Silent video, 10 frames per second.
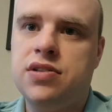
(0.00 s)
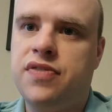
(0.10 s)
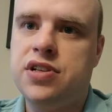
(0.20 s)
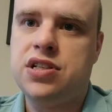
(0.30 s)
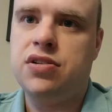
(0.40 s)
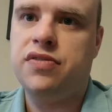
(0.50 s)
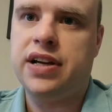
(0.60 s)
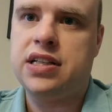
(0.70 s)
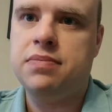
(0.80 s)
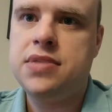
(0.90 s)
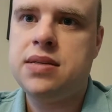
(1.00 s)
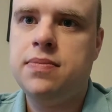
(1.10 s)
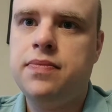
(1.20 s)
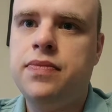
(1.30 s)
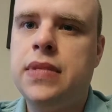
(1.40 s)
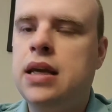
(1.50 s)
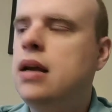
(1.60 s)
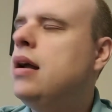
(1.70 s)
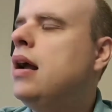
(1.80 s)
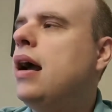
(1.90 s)
those first 2 victims,
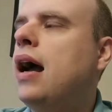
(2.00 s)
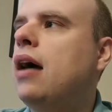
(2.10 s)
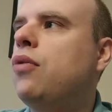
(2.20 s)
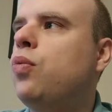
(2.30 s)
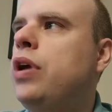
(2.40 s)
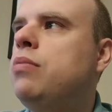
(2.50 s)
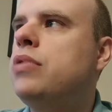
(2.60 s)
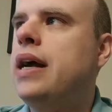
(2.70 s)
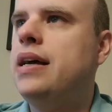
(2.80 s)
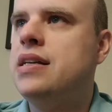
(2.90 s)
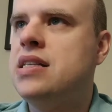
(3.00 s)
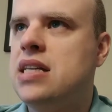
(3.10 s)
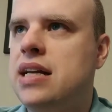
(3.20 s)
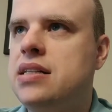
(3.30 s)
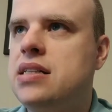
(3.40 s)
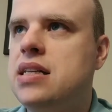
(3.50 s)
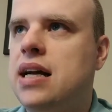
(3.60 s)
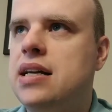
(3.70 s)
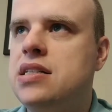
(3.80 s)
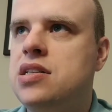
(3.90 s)
and we will get a
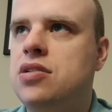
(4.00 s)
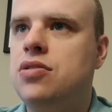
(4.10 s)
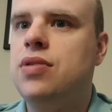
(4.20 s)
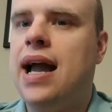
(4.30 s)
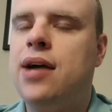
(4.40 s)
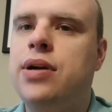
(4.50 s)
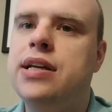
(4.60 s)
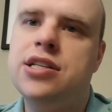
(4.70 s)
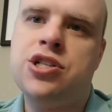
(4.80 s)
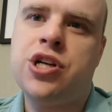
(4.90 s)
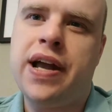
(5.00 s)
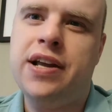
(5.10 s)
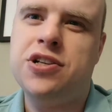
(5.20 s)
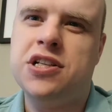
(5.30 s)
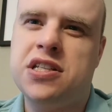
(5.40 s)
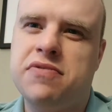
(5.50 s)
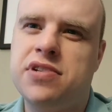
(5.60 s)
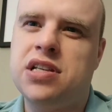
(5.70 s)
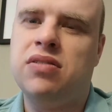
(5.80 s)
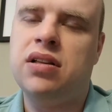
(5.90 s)
sense as to how he has changed as a
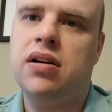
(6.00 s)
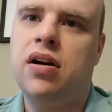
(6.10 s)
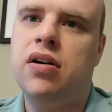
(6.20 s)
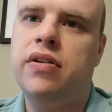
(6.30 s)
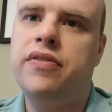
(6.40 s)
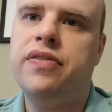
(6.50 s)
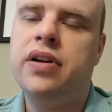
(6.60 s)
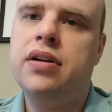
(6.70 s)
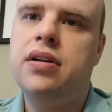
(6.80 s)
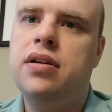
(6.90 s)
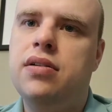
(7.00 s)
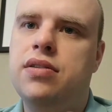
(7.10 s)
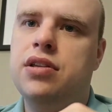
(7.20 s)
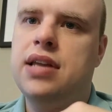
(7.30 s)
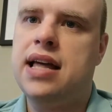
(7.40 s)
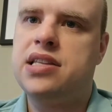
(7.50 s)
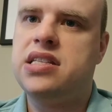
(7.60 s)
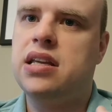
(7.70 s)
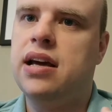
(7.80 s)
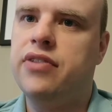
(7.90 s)
result of the
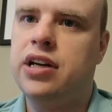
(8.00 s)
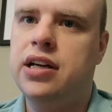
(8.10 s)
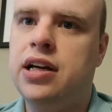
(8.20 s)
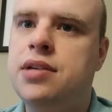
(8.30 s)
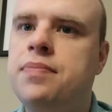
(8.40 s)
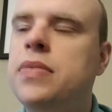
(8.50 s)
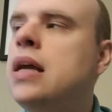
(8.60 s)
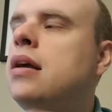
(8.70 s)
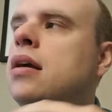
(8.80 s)
deaths that have occurred,